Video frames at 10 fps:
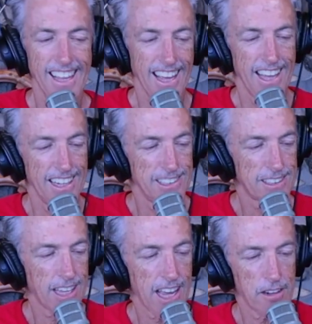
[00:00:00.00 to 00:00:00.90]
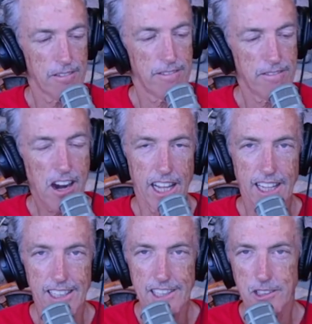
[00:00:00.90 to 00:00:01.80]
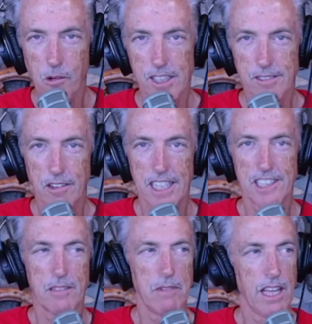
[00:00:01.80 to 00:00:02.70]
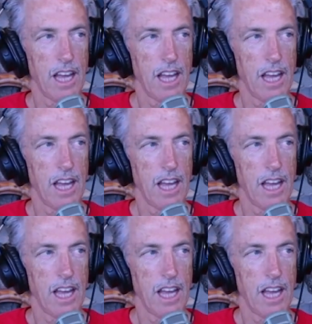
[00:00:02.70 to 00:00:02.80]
And it's kind of funny, at least it was funny to me.